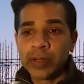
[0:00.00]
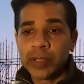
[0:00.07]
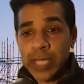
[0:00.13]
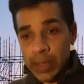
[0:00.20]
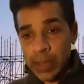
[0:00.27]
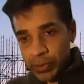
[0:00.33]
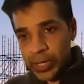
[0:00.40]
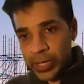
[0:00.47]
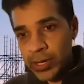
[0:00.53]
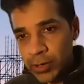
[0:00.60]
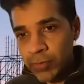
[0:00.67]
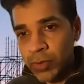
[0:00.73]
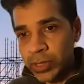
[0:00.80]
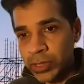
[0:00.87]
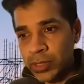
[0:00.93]
template
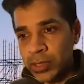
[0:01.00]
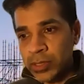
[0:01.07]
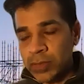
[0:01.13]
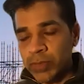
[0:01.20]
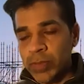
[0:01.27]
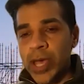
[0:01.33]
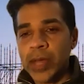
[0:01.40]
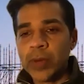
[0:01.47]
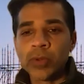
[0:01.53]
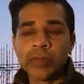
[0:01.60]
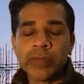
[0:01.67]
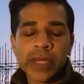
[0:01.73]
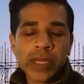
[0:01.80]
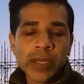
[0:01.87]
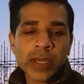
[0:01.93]
of what this plan will
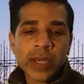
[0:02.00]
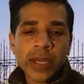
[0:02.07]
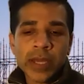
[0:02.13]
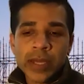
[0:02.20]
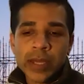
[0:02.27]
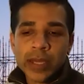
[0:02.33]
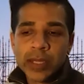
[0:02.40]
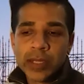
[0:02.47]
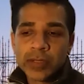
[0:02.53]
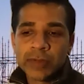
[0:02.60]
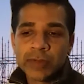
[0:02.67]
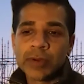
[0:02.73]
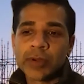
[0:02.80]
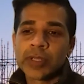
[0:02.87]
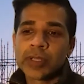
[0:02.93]
be is
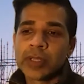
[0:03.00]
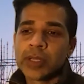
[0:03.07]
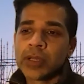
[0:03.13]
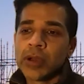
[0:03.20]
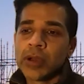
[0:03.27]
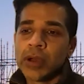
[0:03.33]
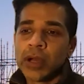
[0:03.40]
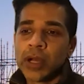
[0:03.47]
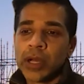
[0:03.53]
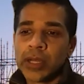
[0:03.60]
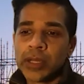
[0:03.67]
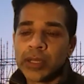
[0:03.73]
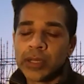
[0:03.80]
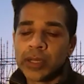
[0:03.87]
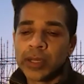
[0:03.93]
focusing
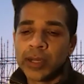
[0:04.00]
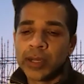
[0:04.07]
on